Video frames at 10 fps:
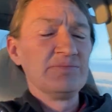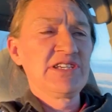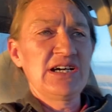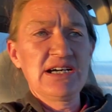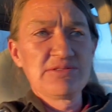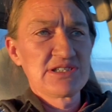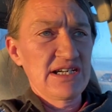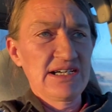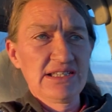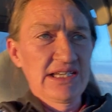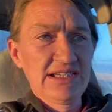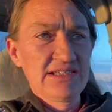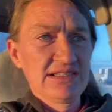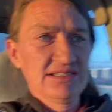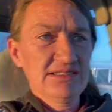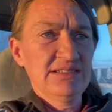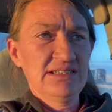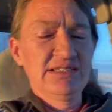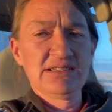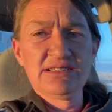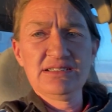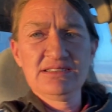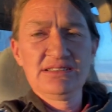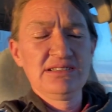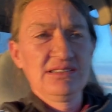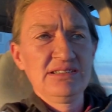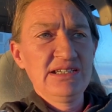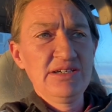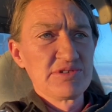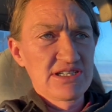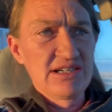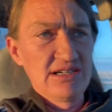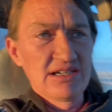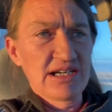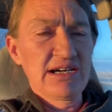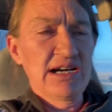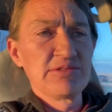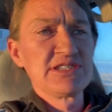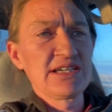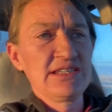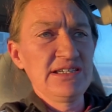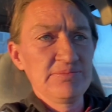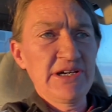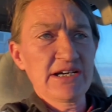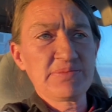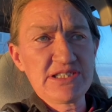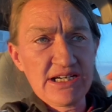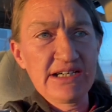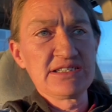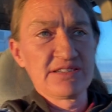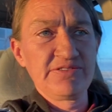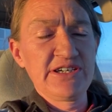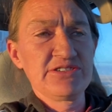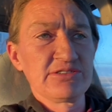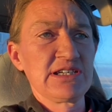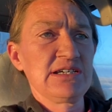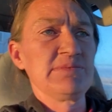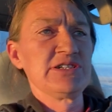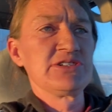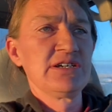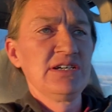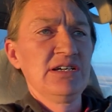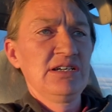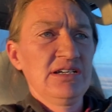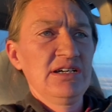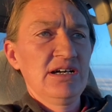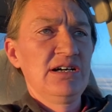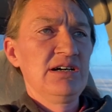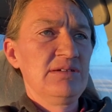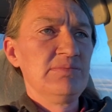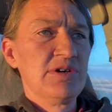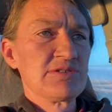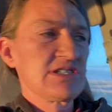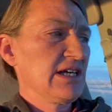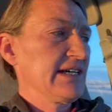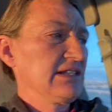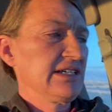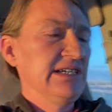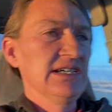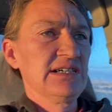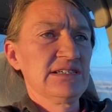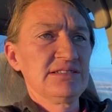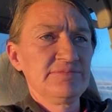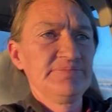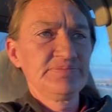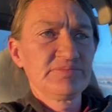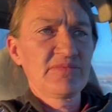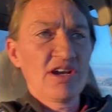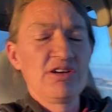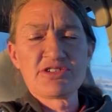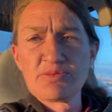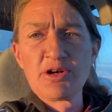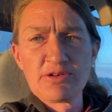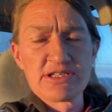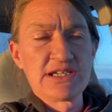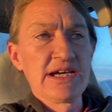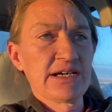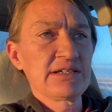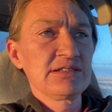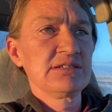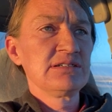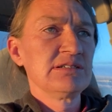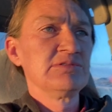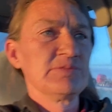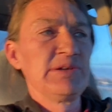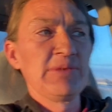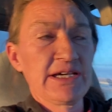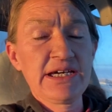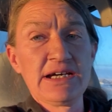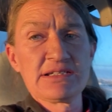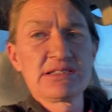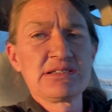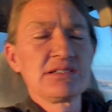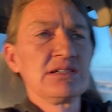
the eye was dilated, and he was gone. I would say the impact, besides the facial damage, most likely also broke his neck, would be my guess.